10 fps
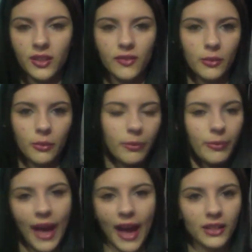even
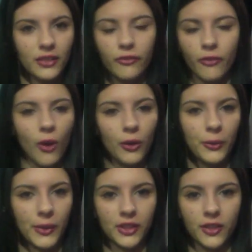back to fall
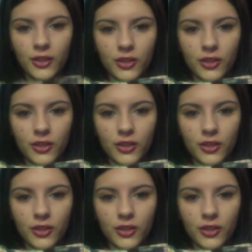or winter.